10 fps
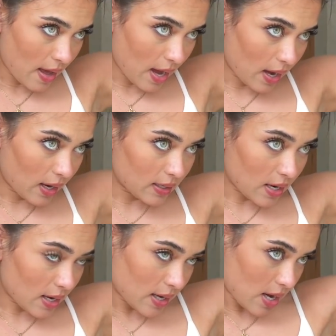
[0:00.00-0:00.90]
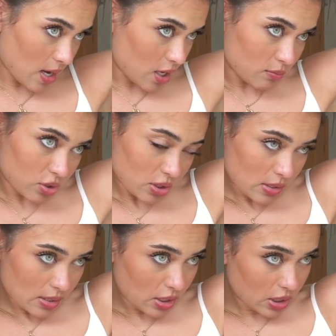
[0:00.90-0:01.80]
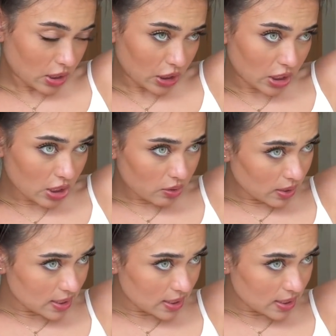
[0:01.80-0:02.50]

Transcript: and I am just gonna go to